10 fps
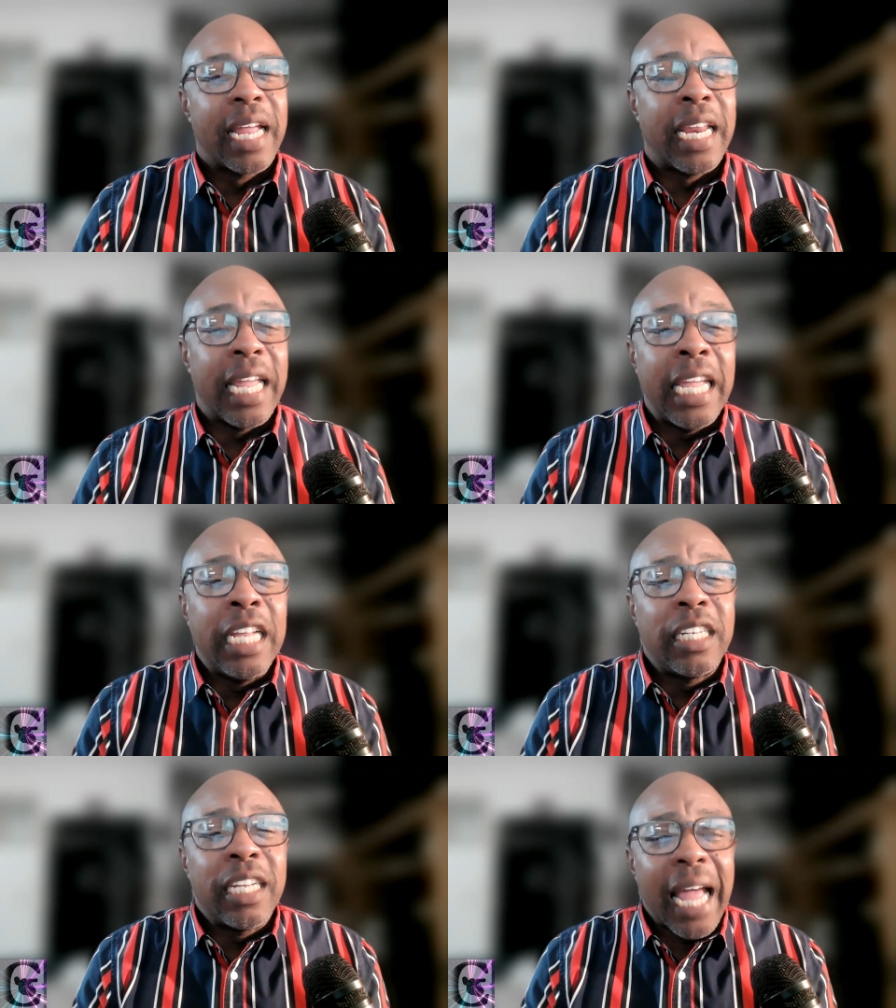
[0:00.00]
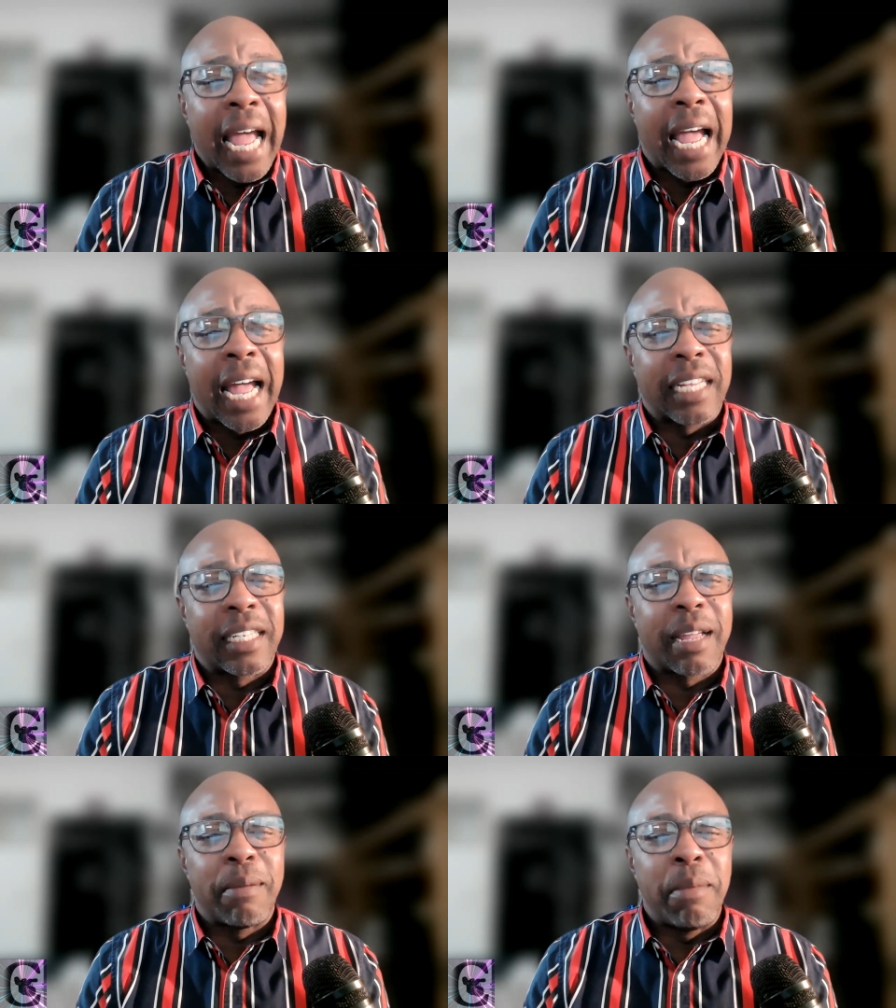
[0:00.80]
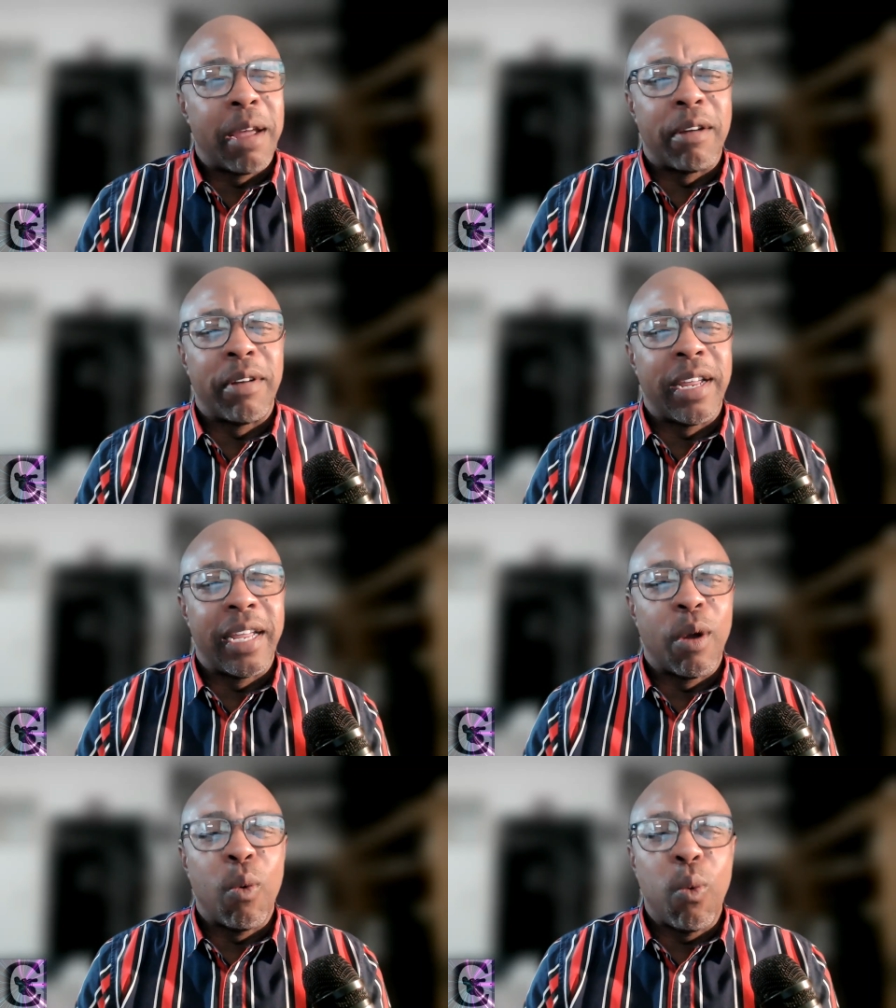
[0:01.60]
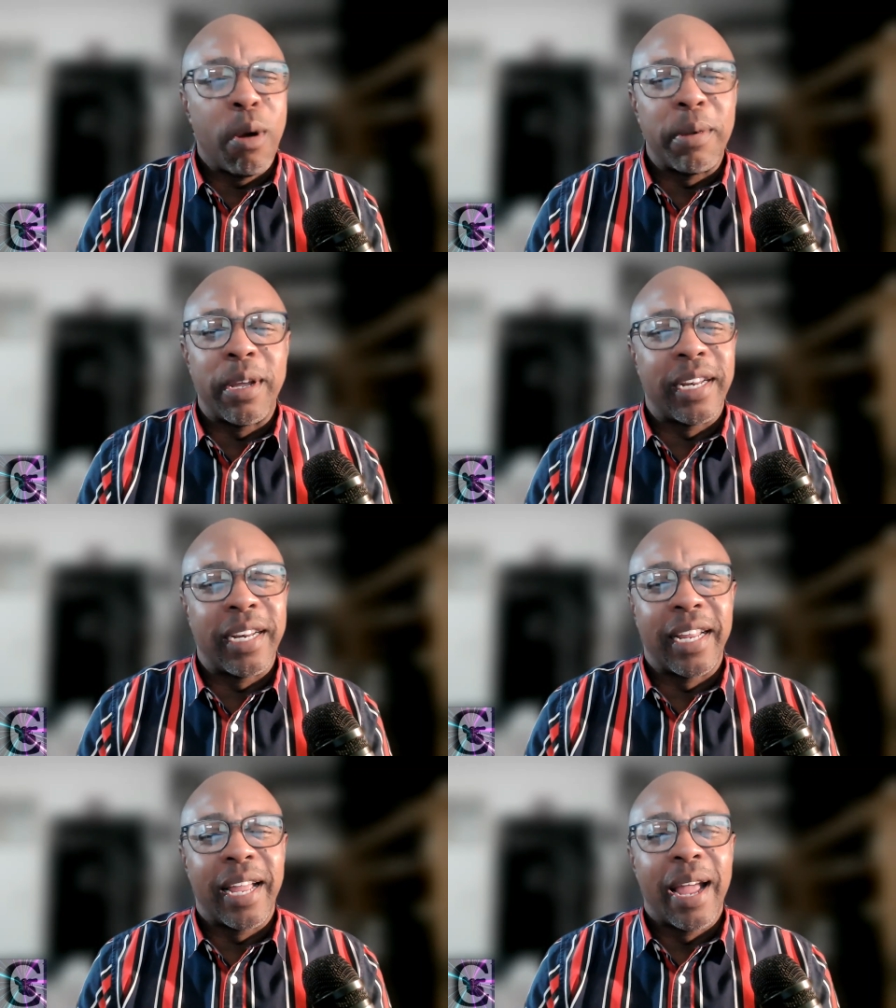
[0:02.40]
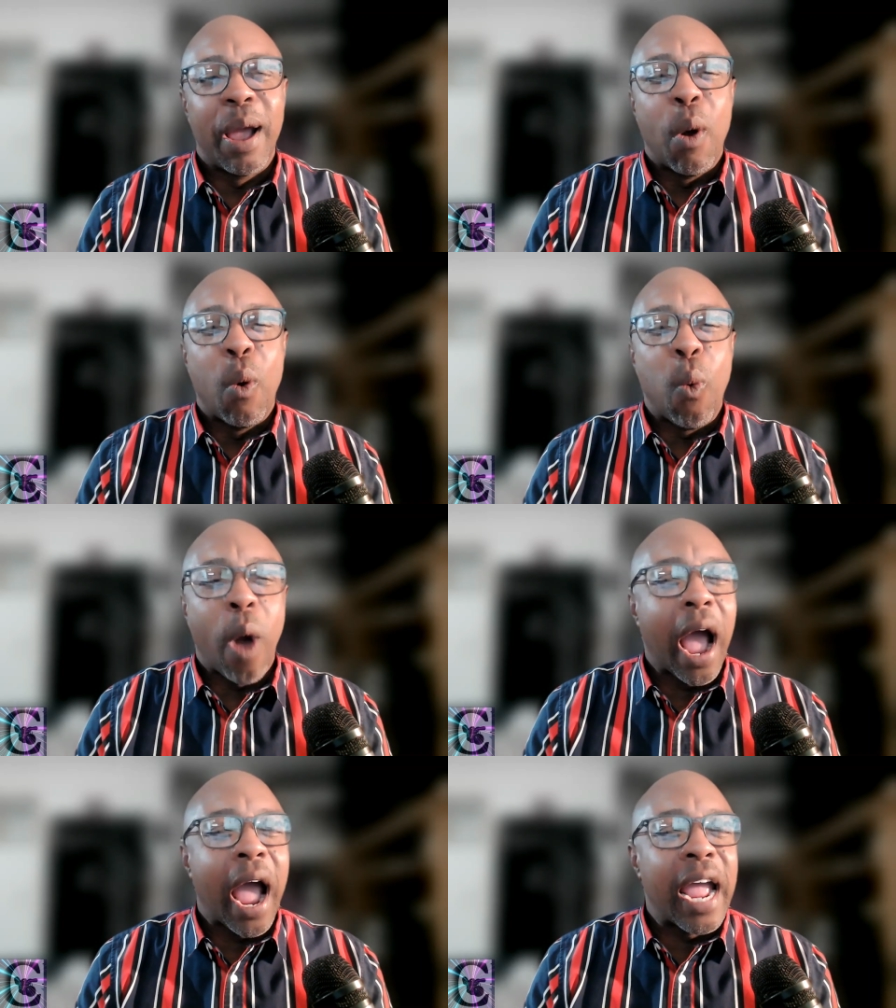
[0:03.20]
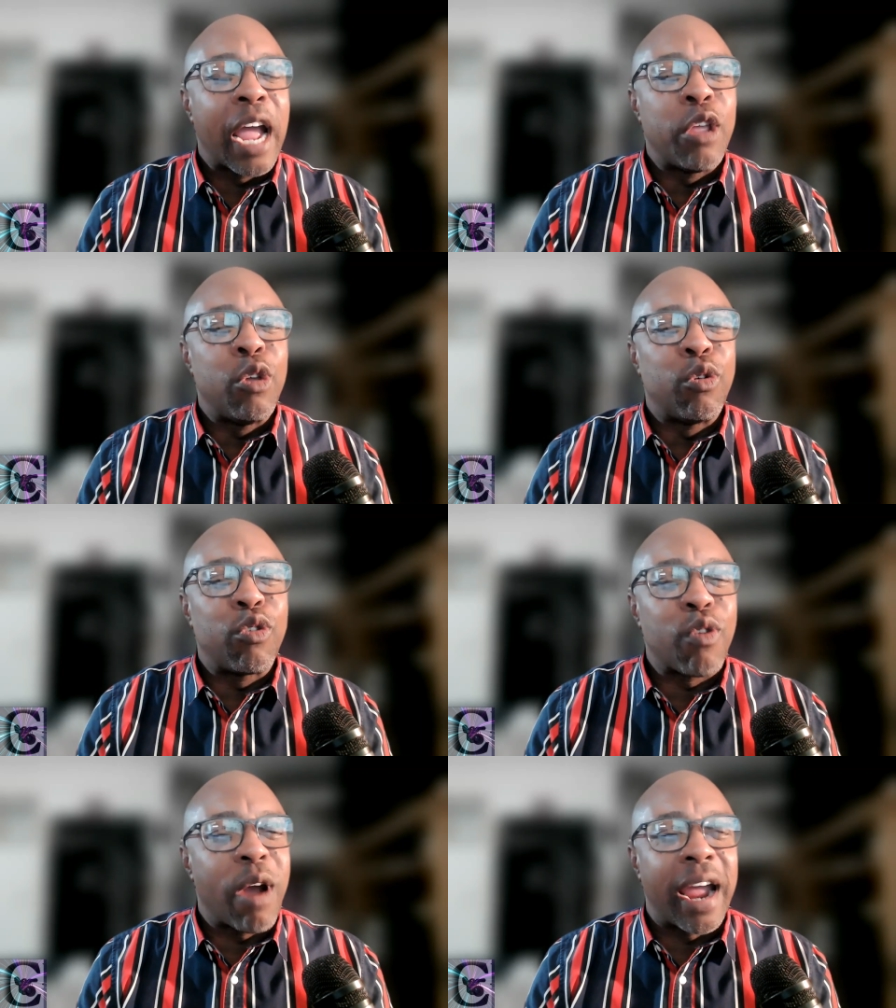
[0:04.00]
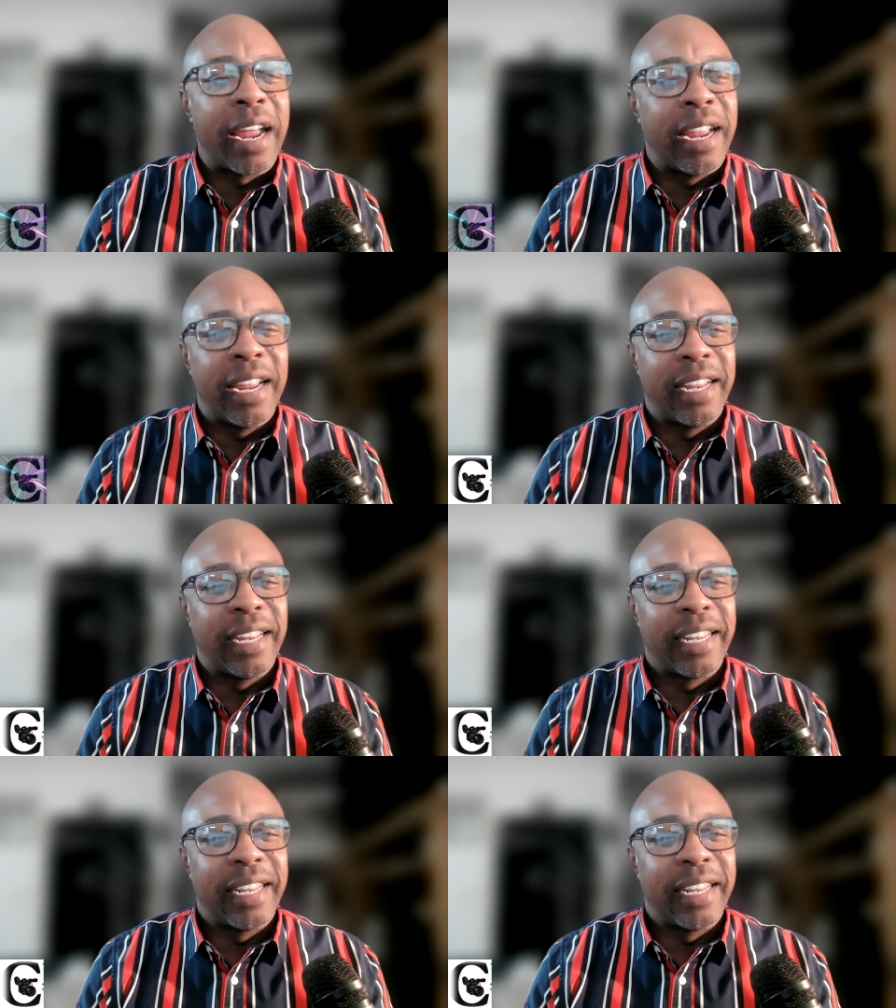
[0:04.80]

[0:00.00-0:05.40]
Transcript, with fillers: The angel asked Mary, Woman, why are you crying?